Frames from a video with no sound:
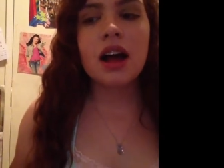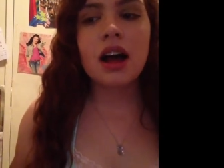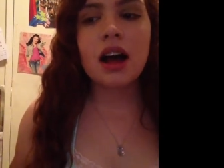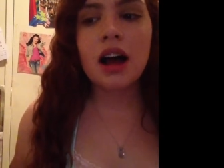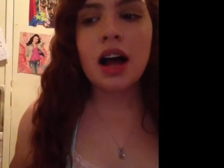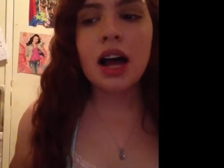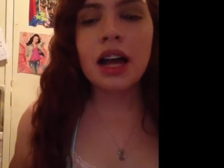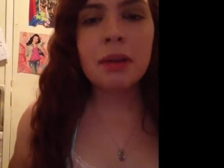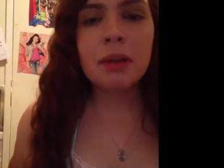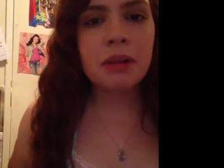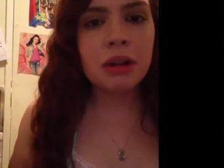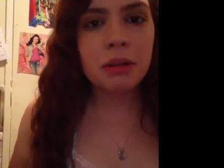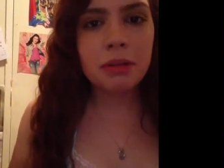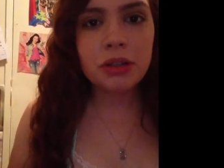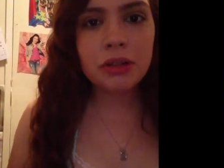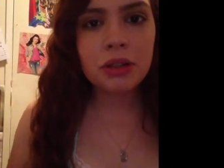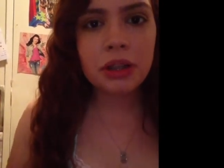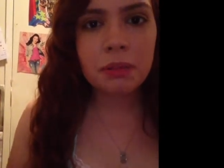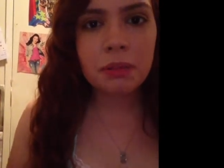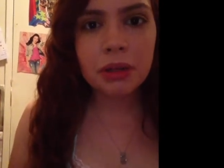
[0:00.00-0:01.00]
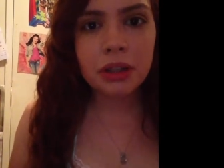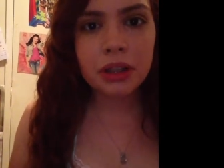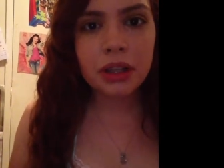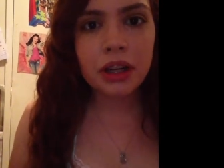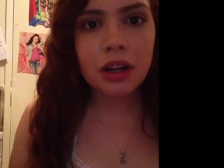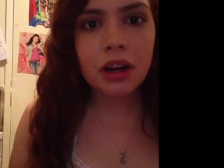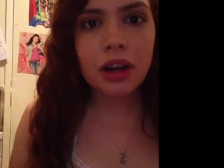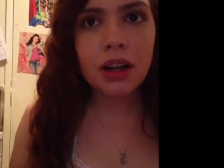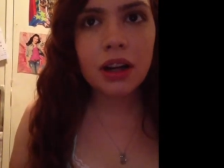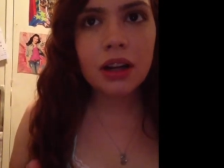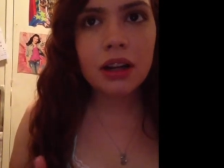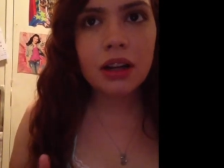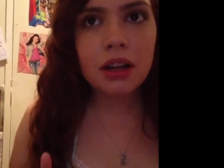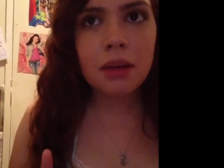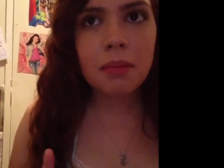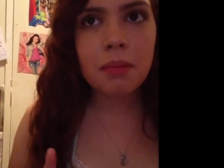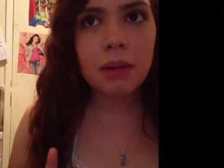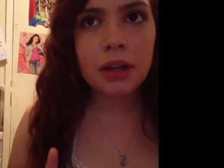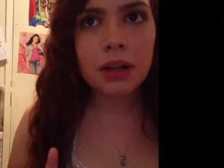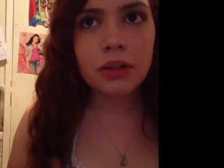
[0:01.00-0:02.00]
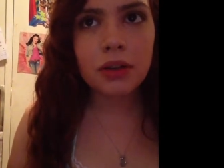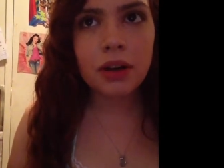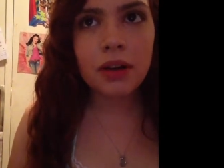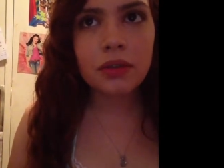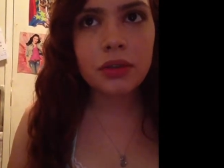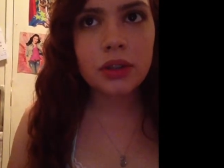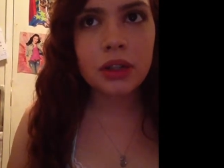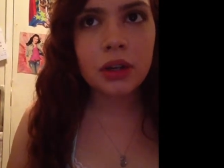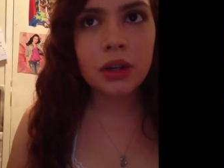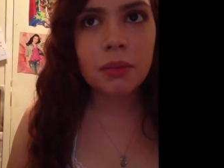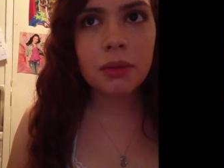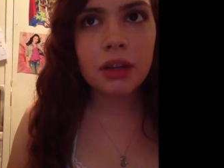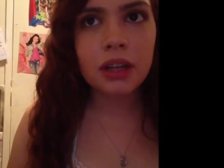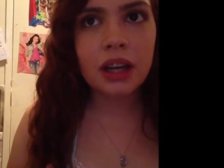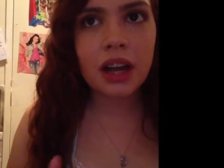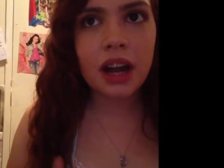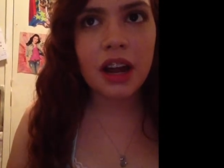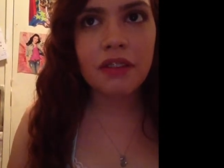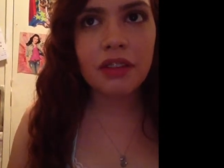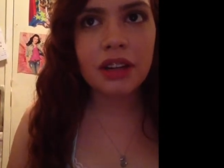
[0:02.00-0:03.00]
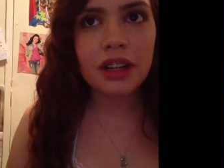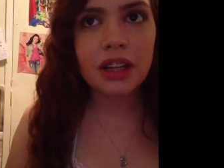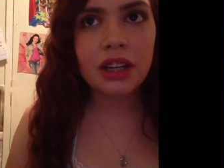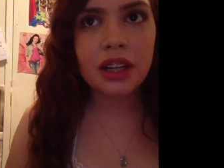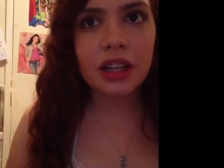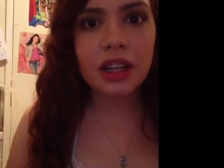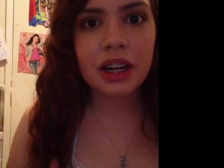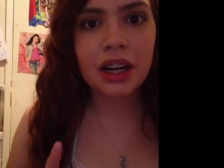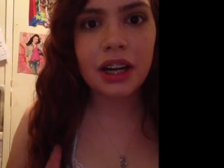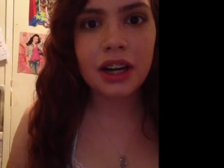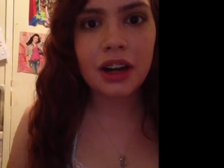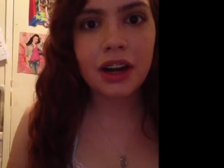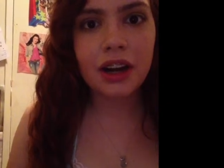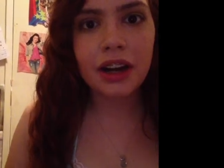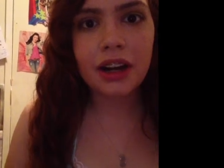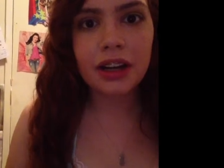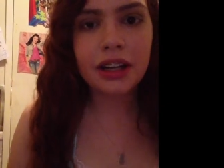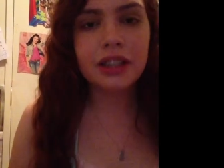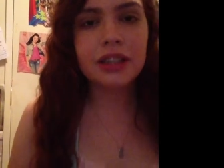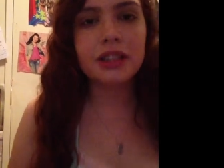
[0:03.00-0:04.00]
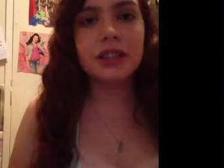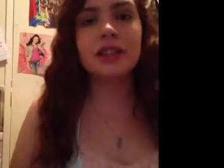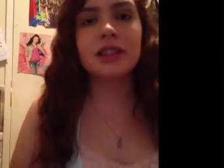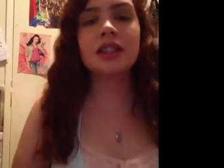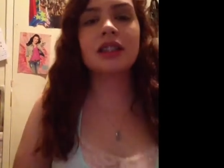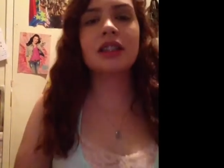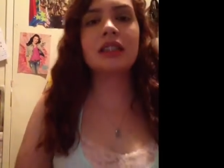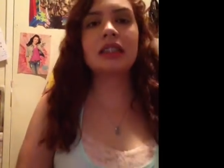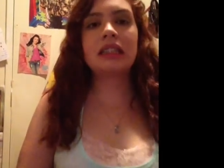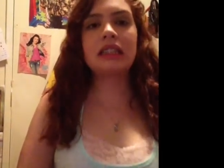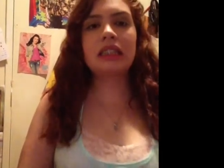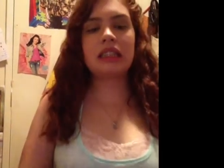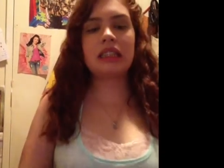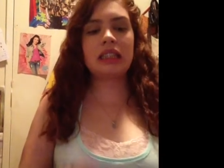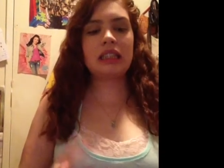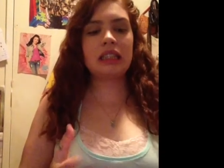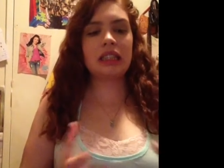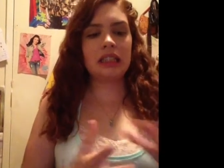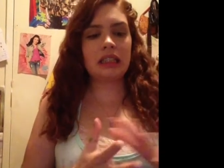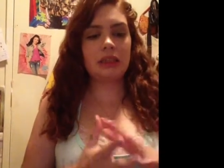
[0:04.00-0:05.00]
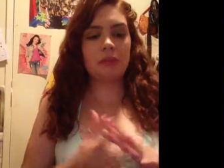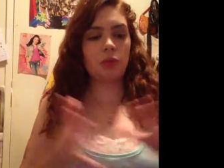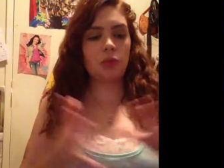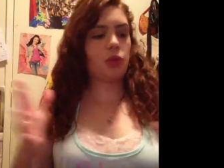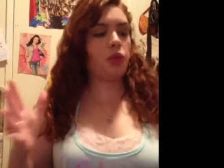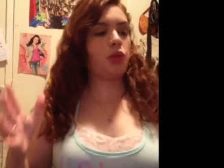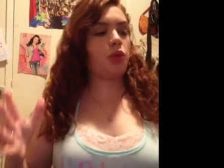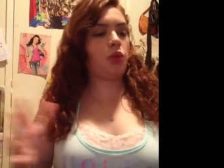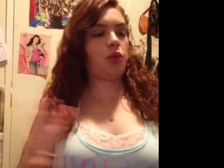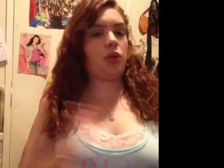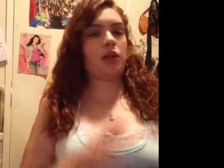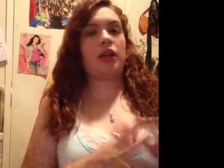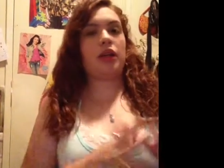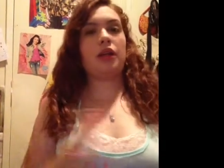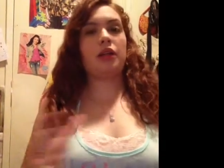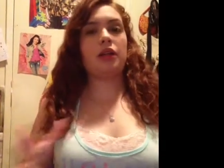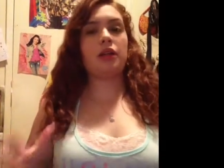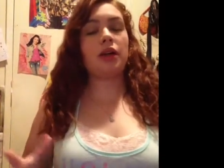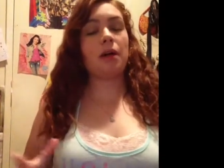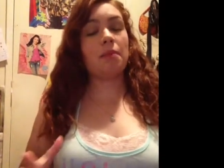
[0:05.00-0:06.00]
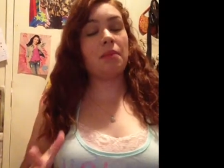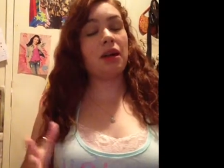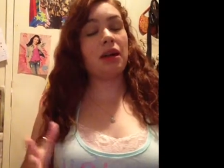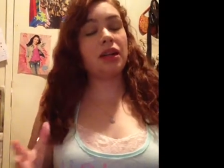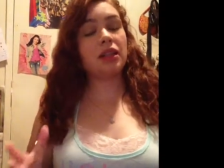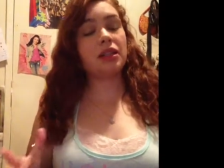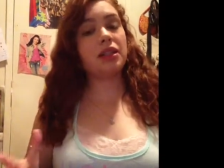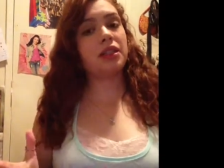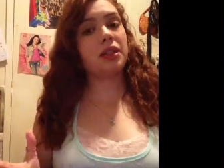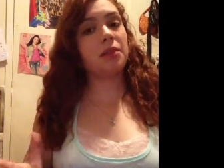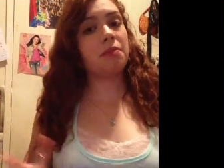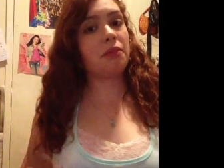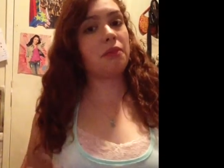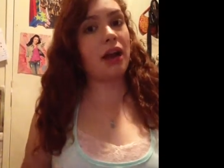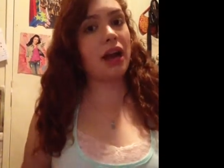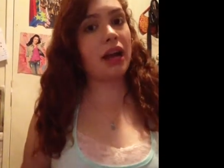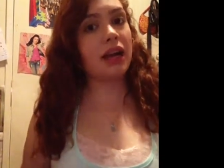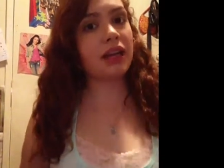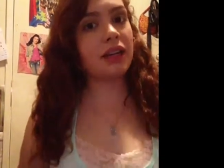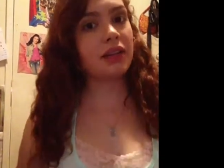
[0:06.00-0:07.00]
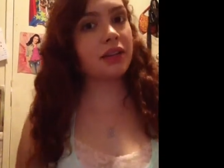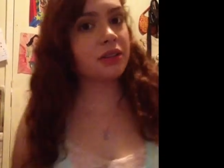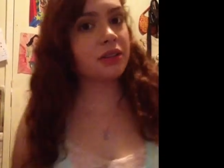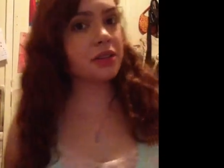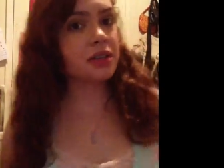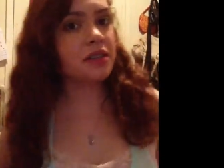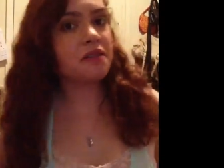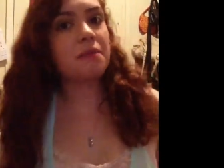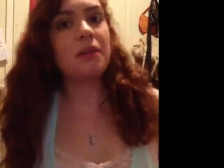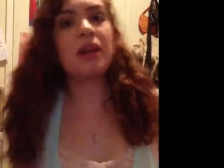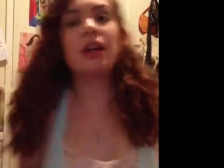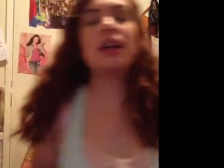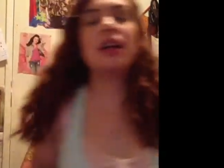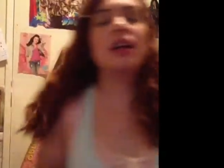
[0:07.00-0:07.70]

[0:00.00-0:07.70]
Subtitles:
I am going to be doing a birthday haul, but I do have to accumulate everything that I got because it is like, I'm not going to say bragging or stuff, but